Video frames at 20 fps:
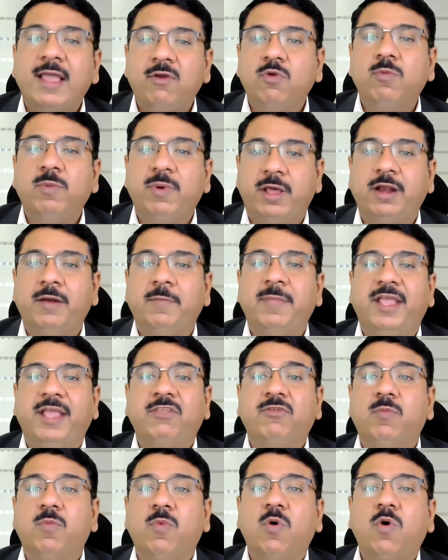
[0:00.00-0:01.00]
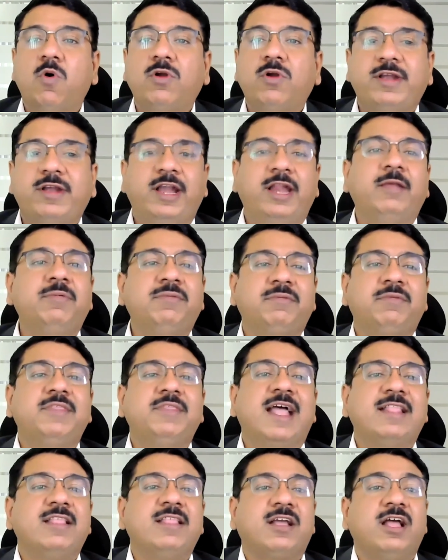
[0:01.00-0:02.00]
and Uber makes more trips
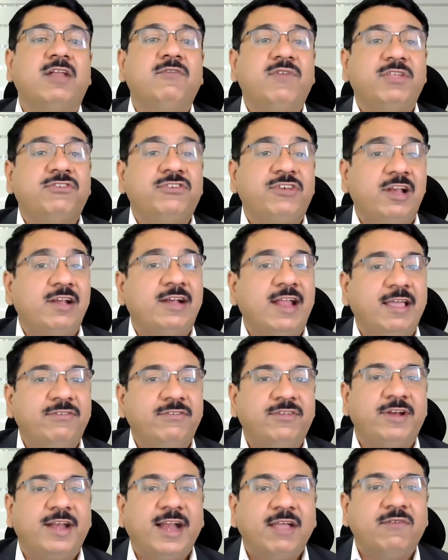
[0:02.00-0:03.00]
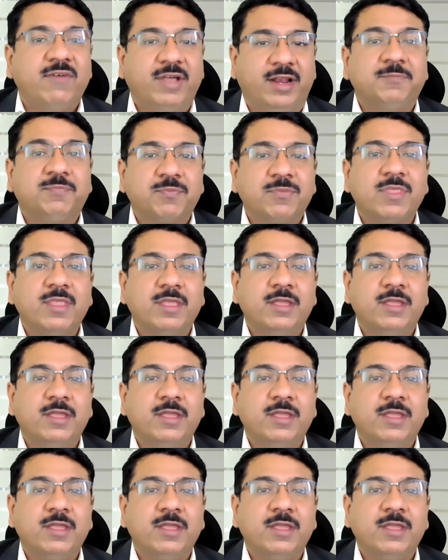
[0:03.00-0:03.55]
than the conventional taxi driver.